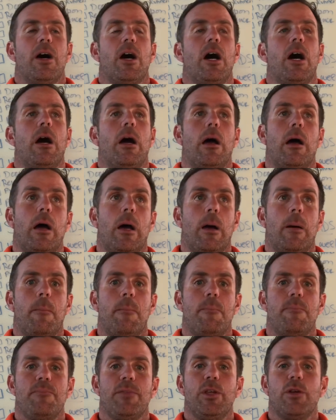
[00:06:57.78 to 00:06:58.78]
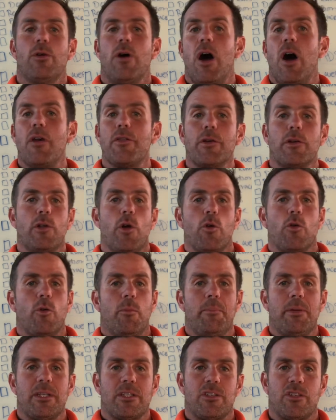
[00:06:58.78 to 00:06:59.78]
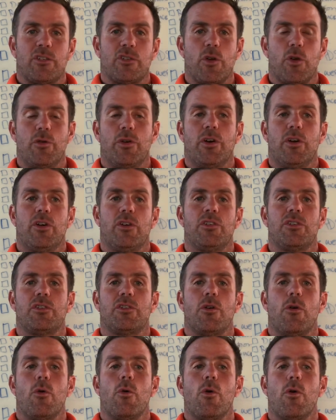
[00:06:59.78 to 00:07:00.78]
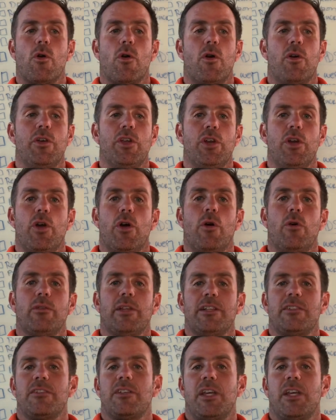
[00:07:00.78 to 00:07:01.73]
other local business owners, or, let's